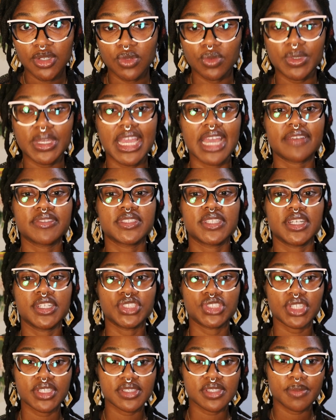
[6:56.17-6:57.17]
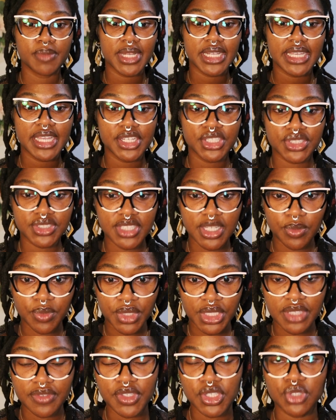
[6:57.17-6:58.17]
We have to adjust the medications that
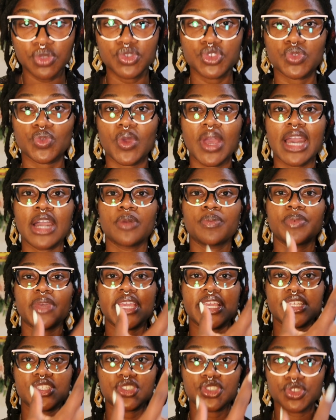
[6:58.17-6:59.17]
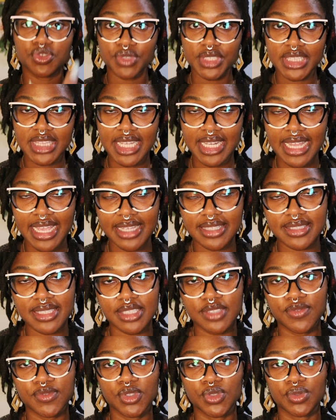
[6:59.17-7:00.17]
we're giving you to help excrete the
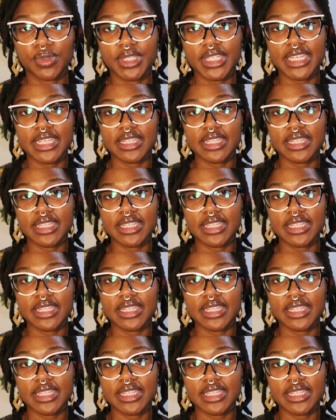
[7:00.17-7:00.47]
excess fluid